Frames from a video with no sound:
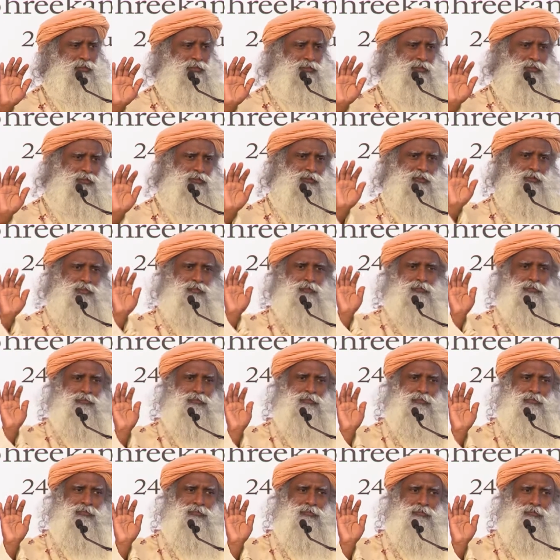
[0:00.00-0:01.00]
isn't it so?
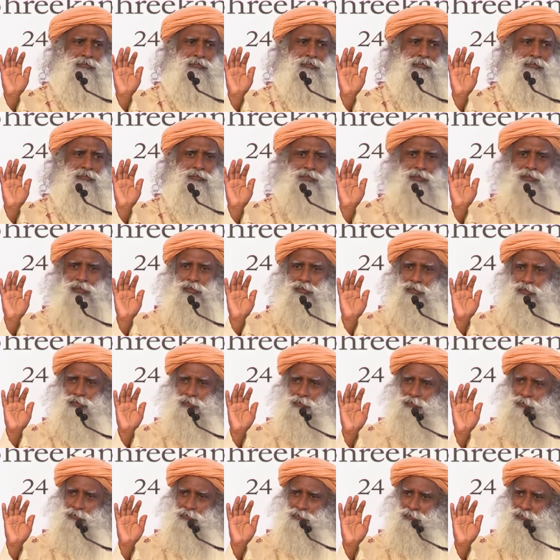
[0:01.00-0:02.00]
Yes or
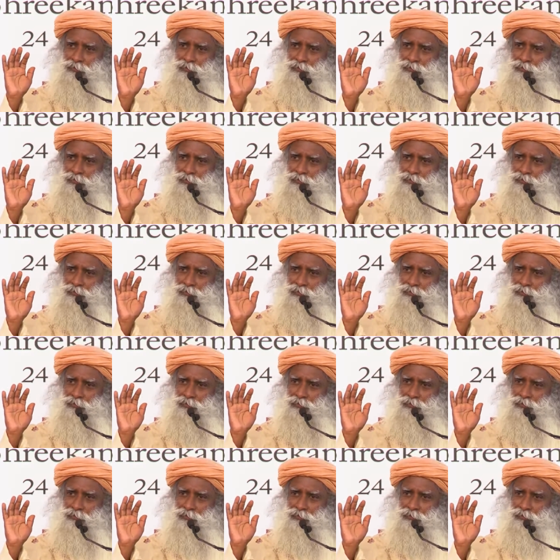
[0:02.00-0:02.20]
no?